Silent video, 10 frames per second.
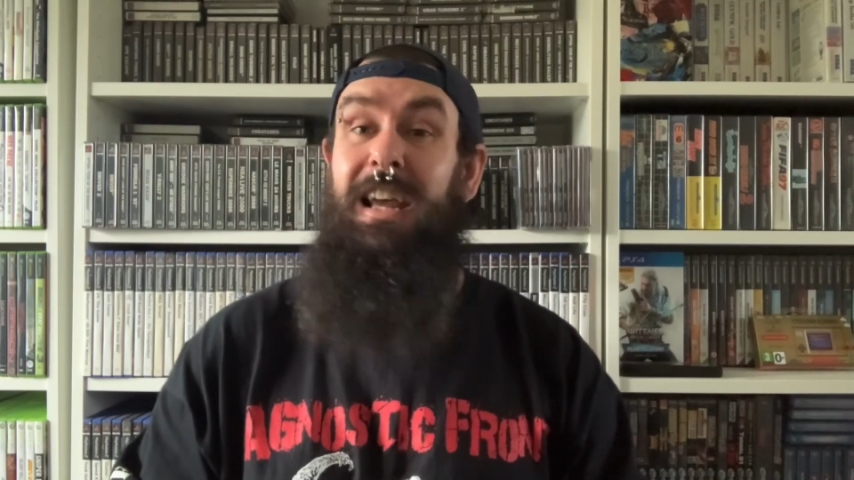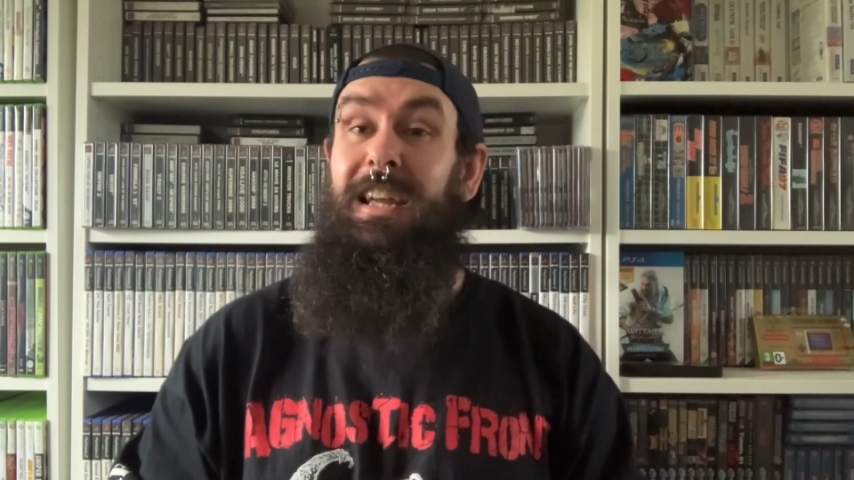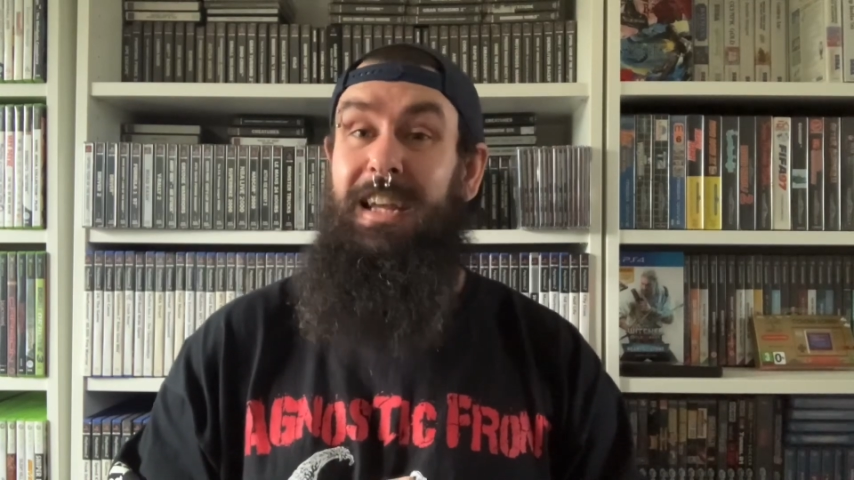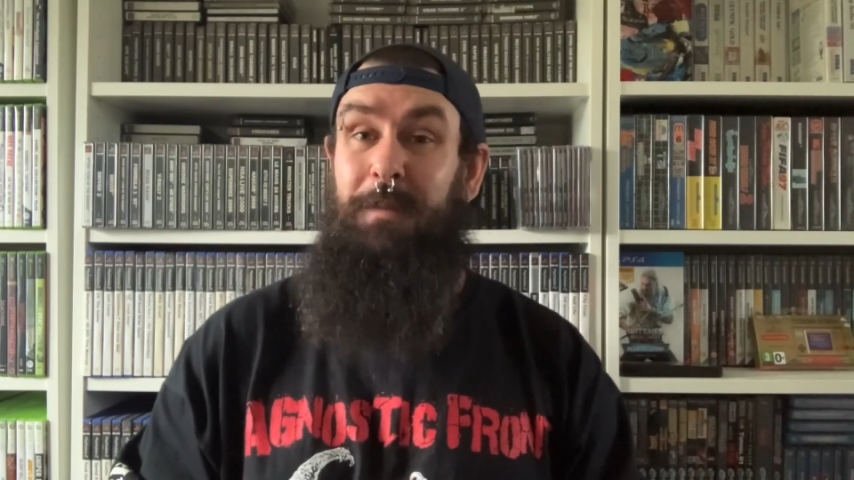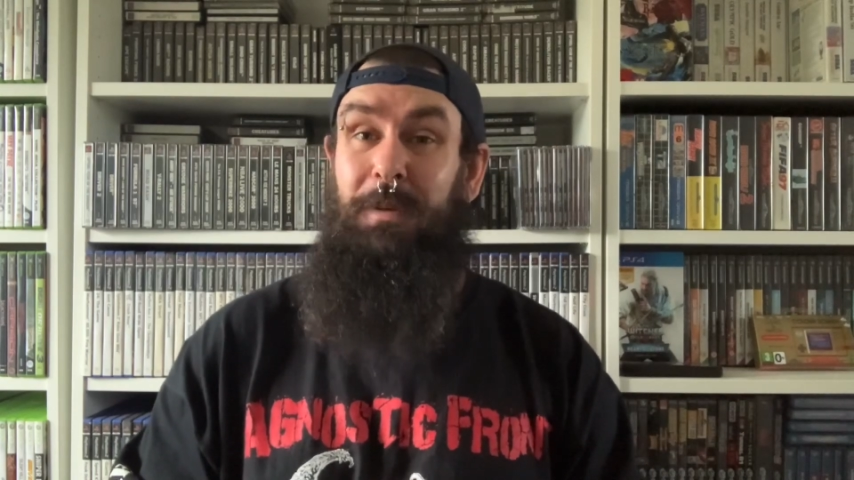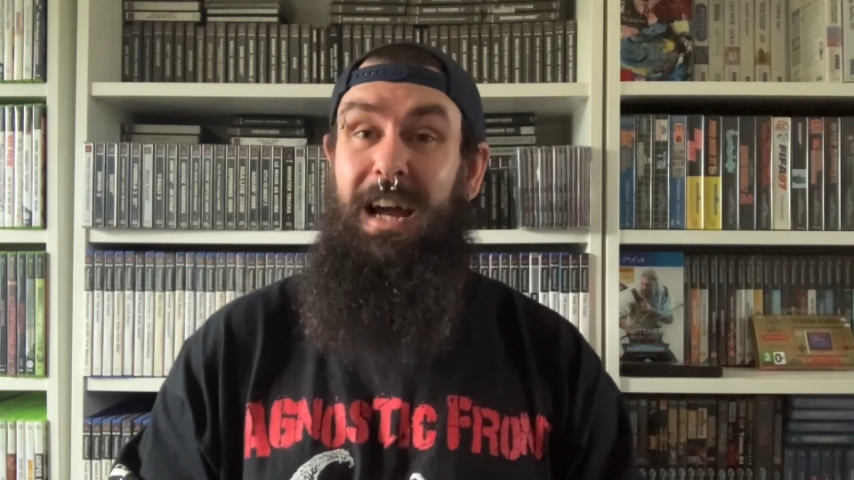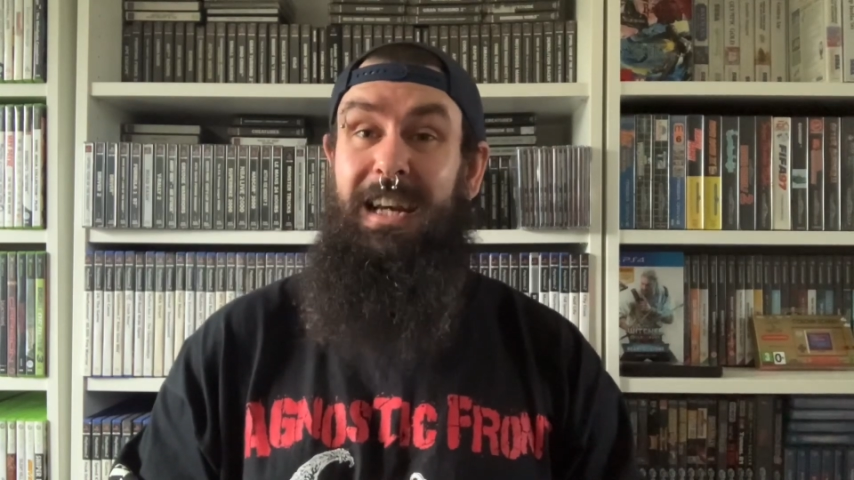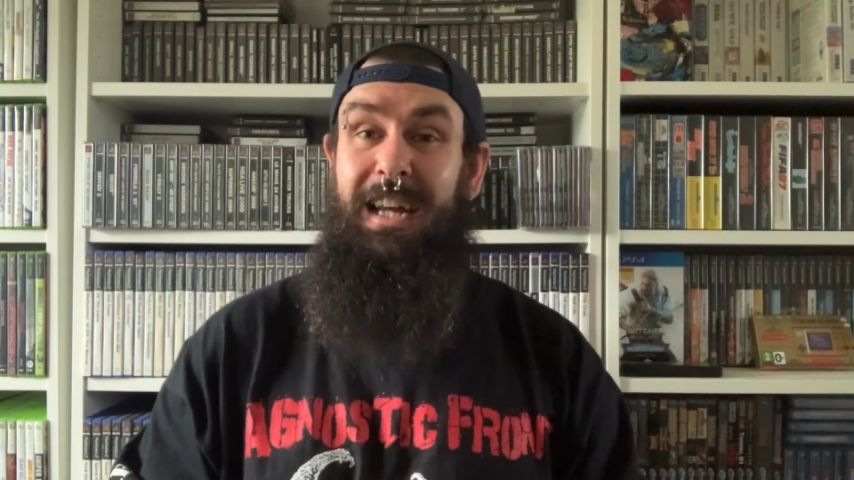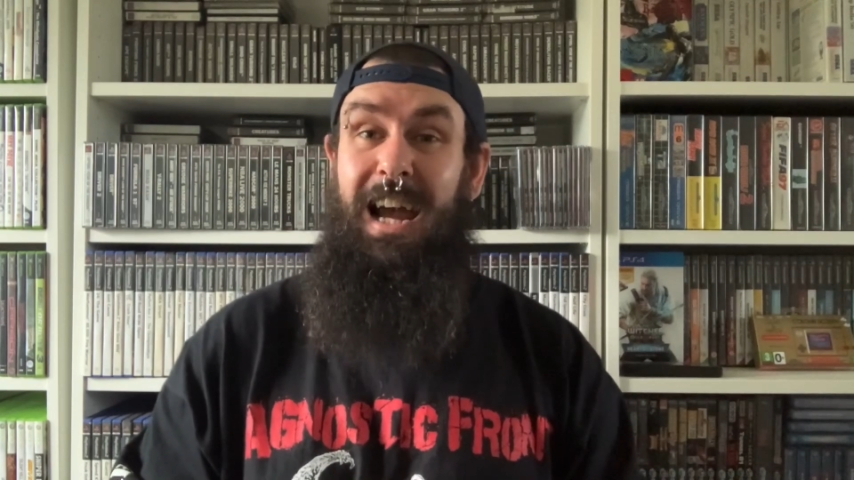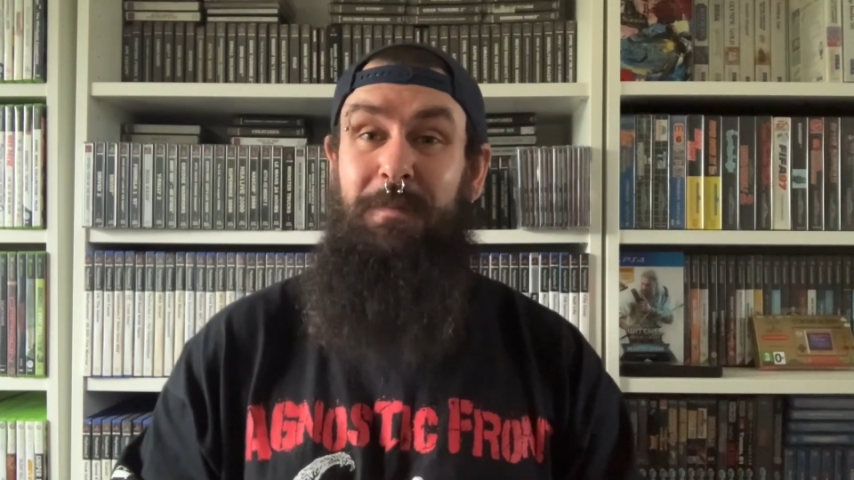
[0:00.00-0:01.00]
keep playing the
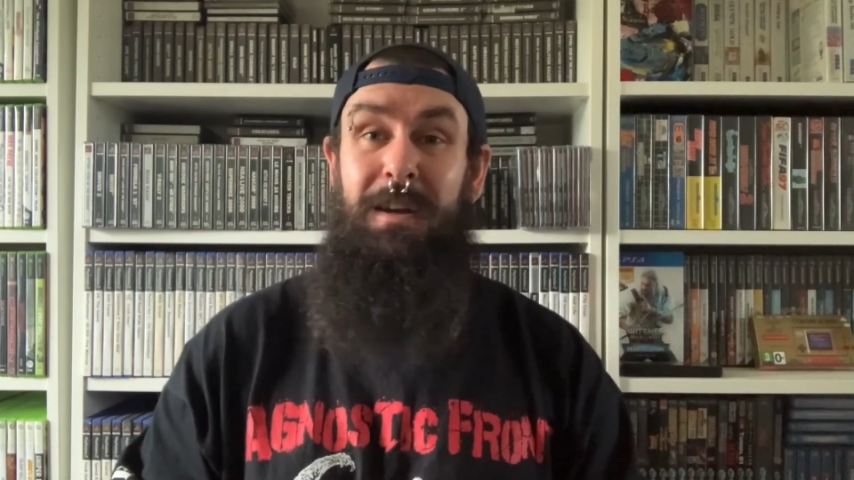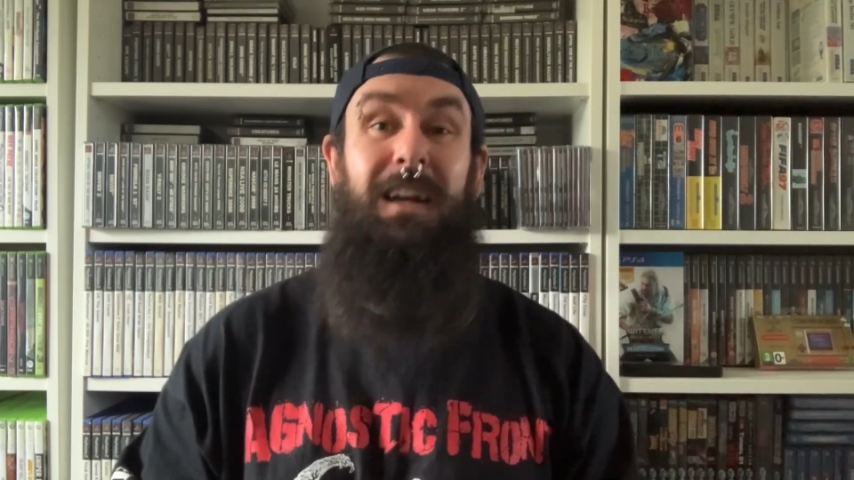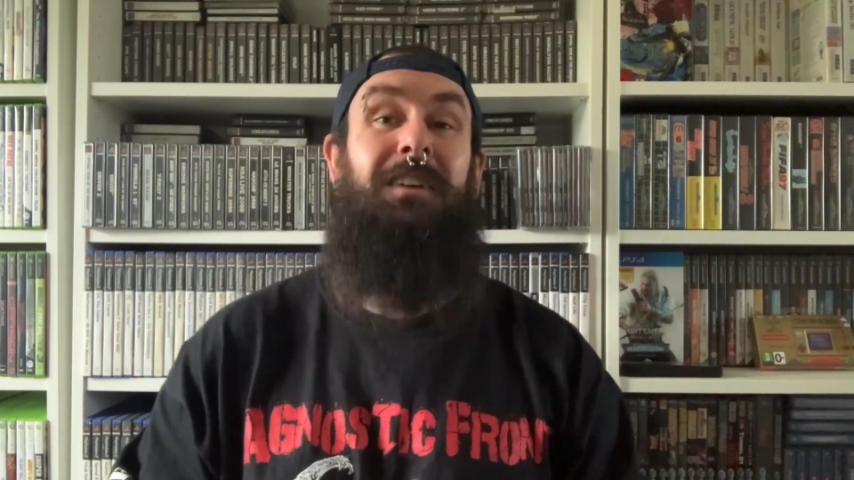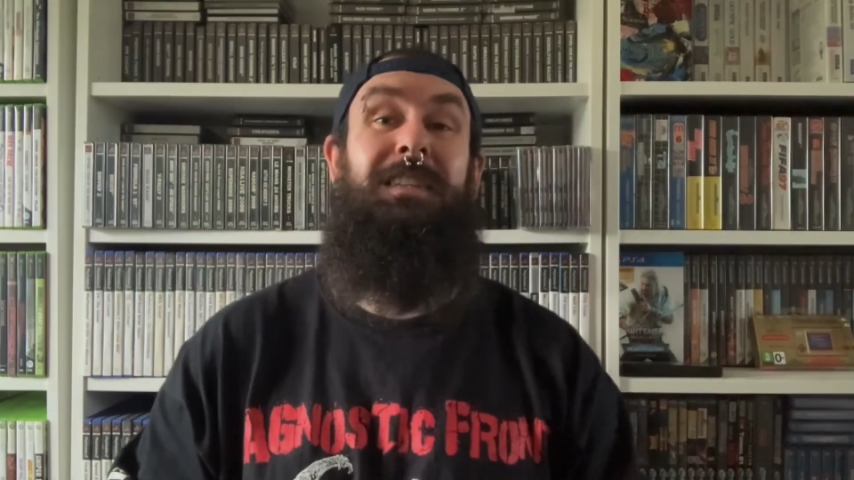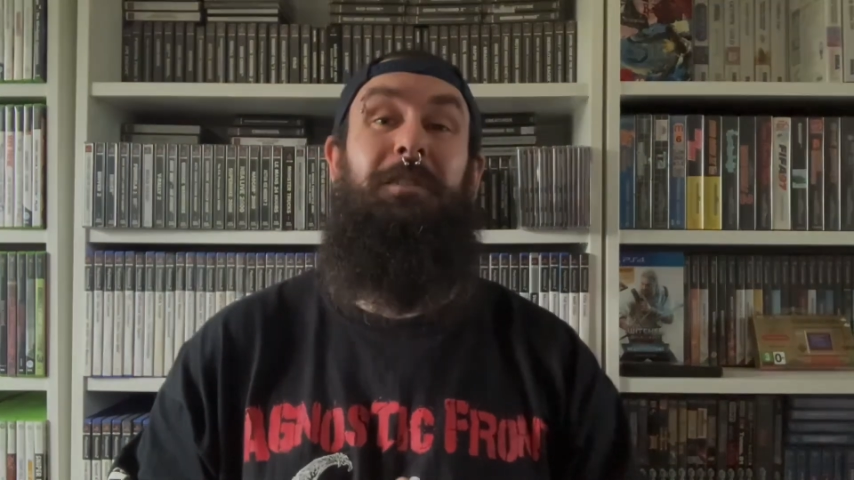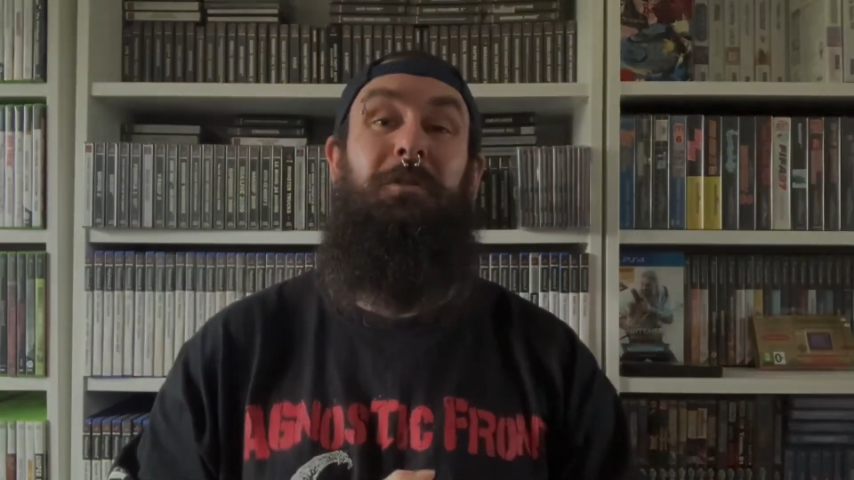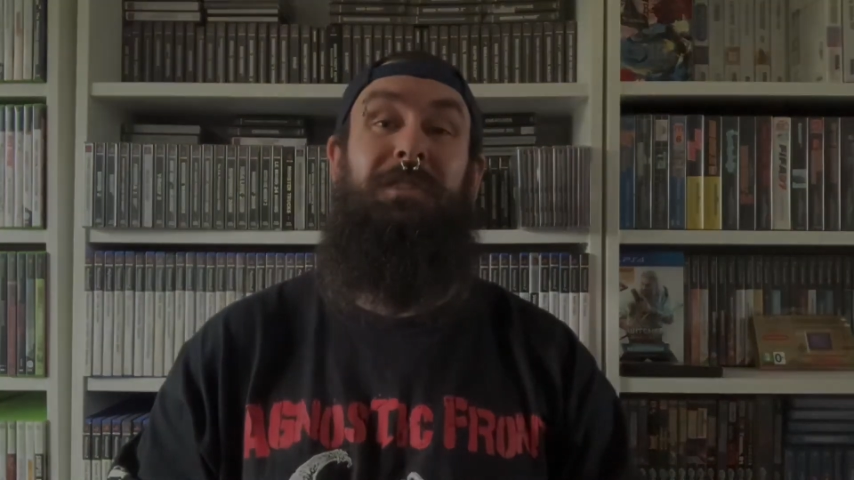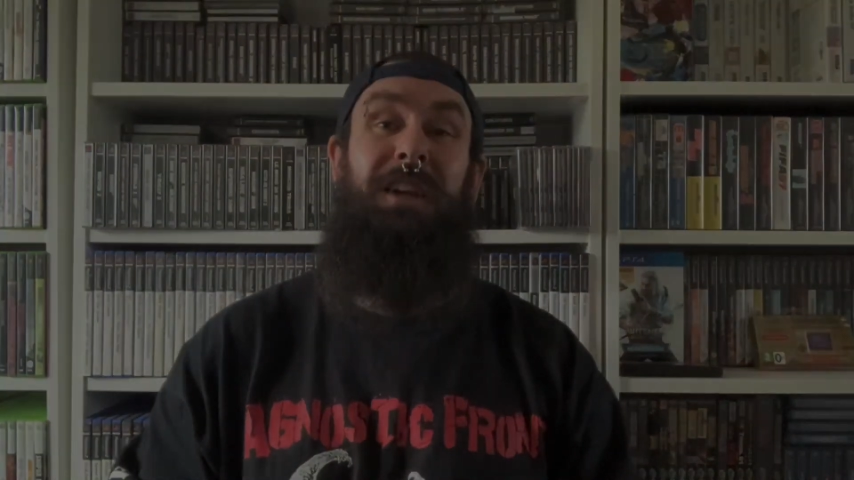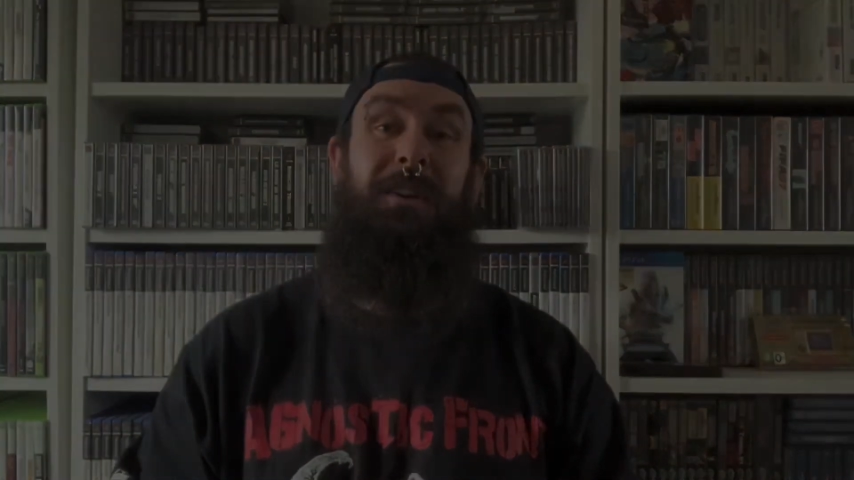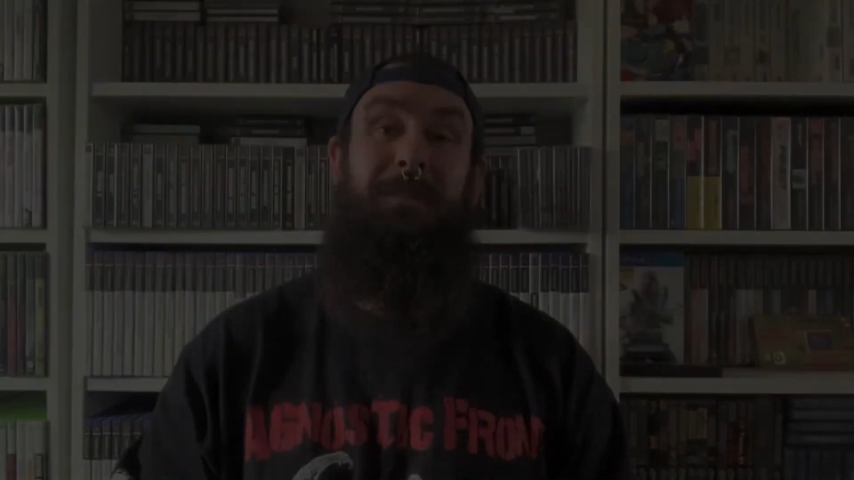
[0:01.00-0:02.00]
game, and I'll see you all soon.